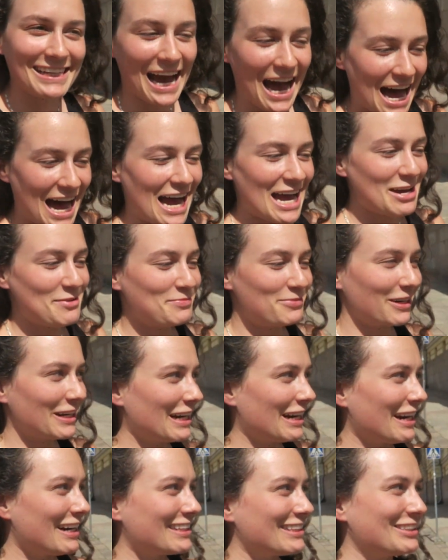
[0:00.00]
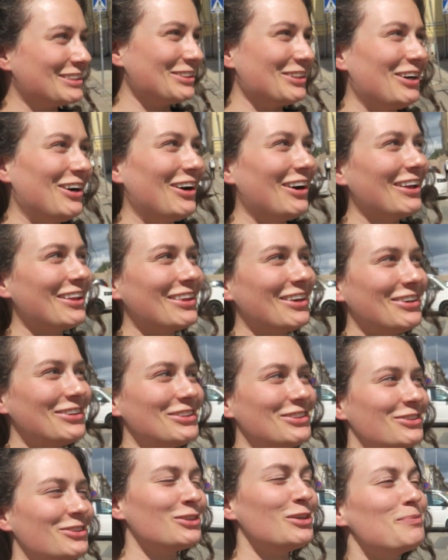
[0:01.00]
guide bringing us to all those
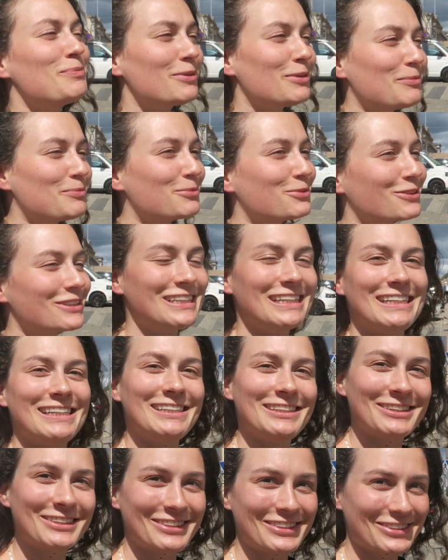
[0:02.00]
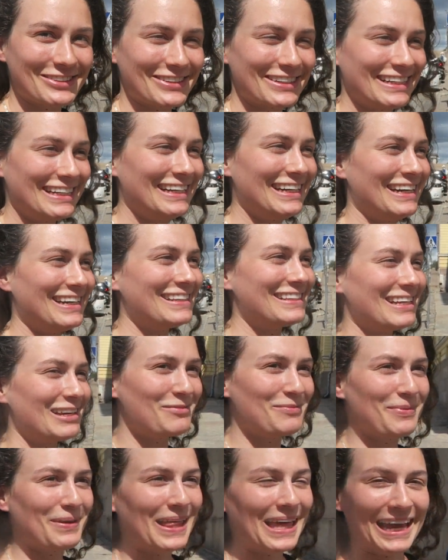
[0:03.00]
super pretty streets
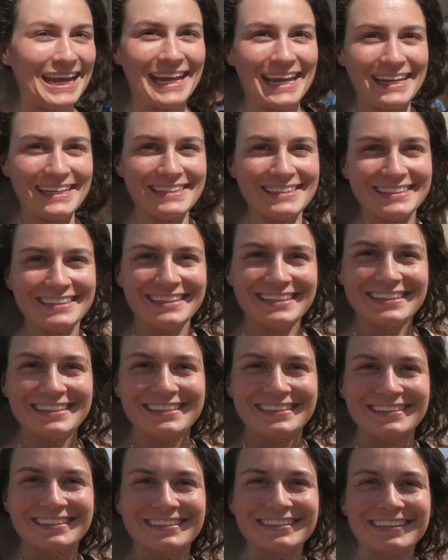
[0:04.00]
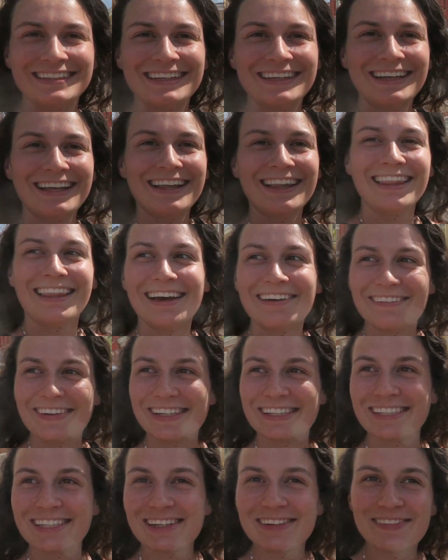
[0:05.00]
and places. Love
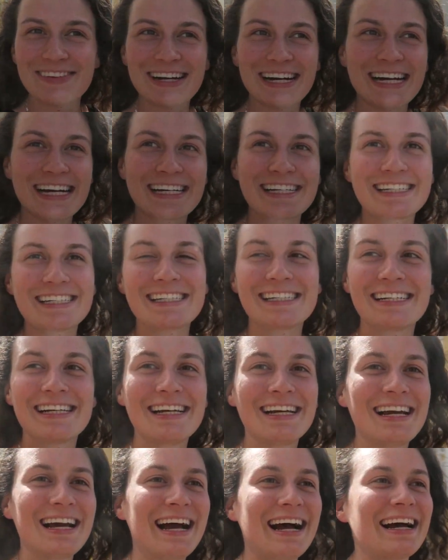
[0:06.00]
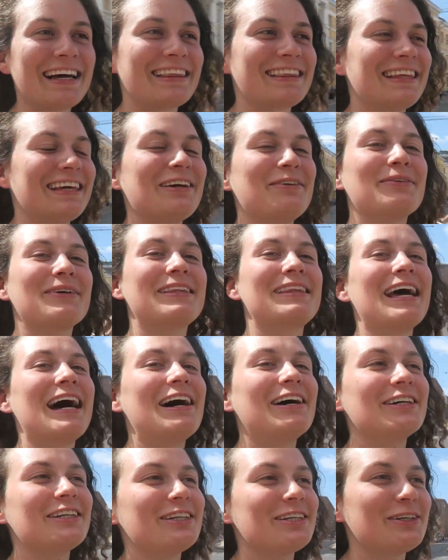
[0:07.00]
it so much. I think
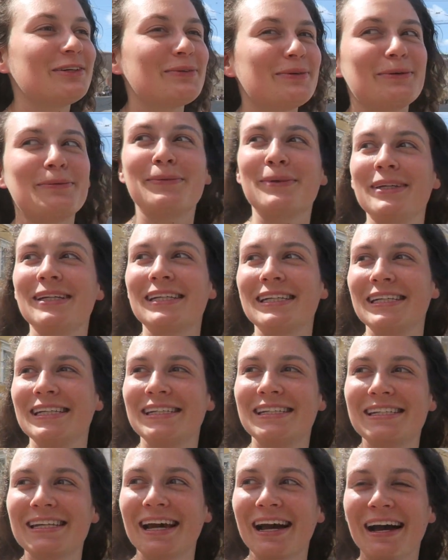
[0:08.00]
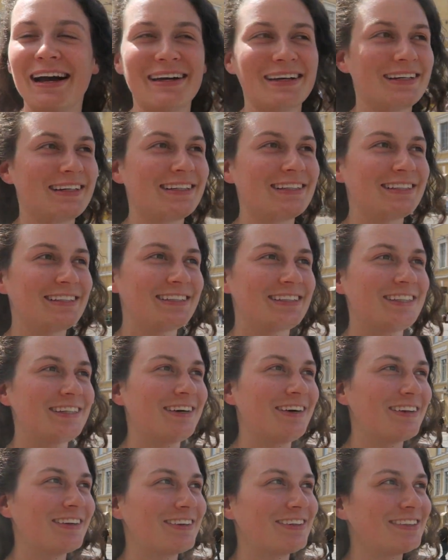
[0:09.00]
without you we wouldn't uh, see
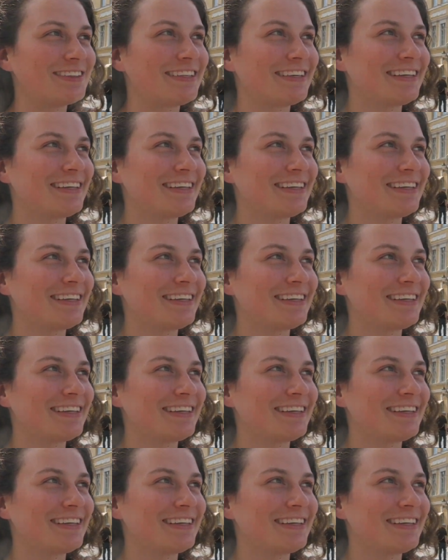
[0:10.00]
all those